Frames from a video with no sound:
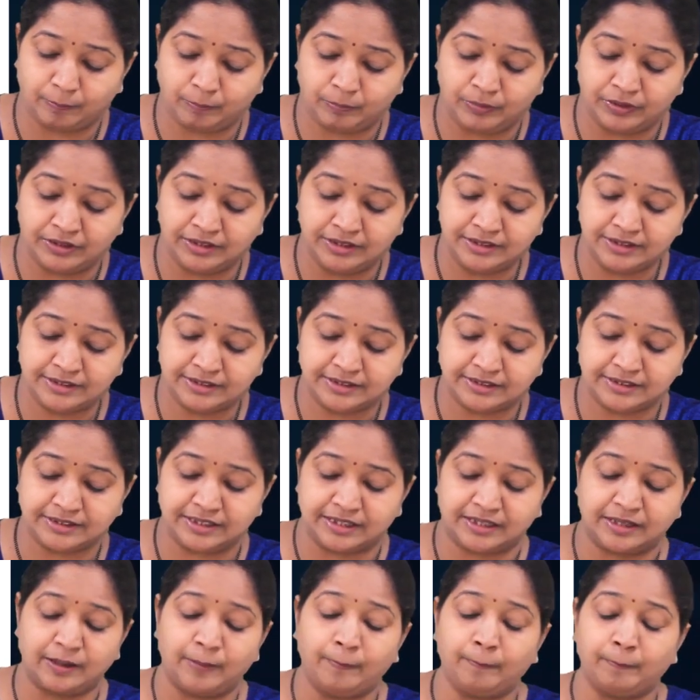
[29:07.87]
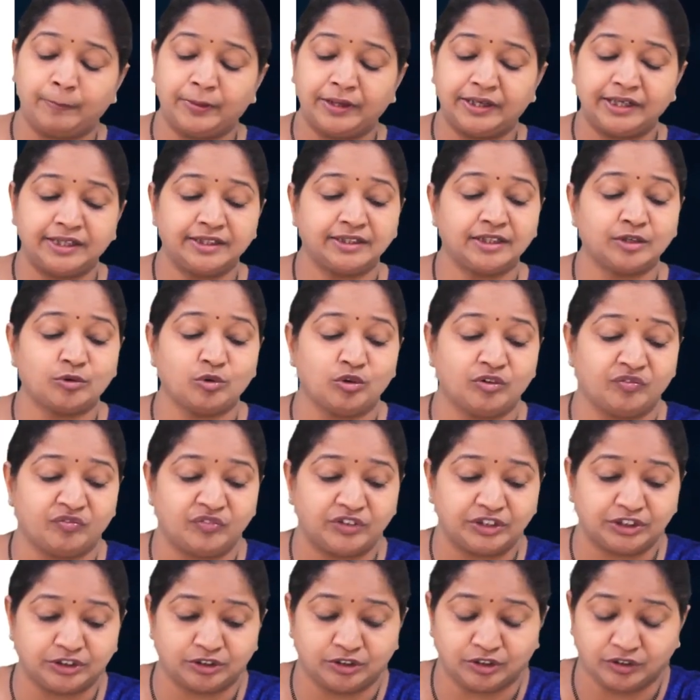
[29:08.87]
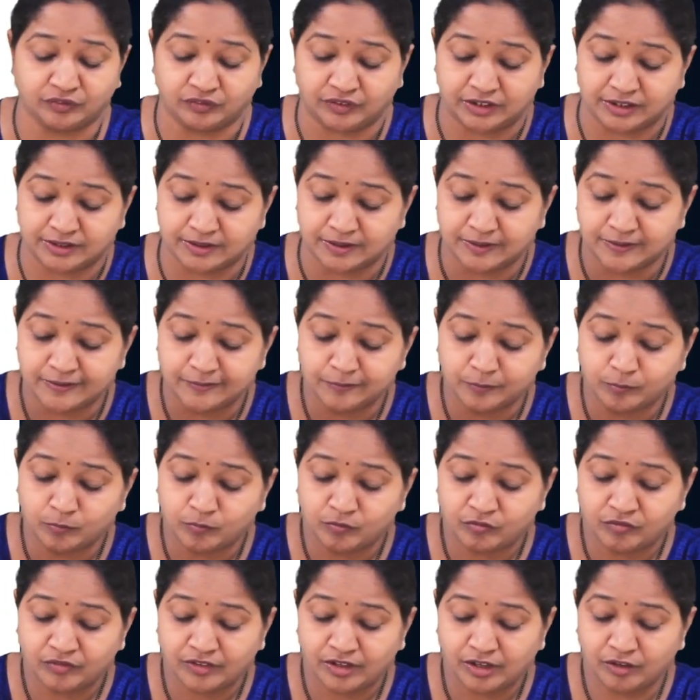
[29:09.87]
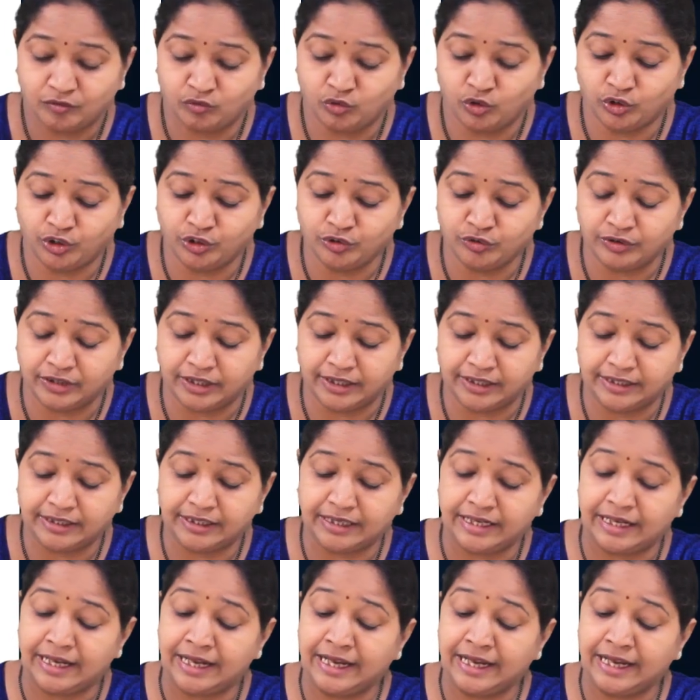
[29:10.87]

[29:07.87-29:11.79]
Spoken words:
plus c, comparing the coefficient of this, what you get?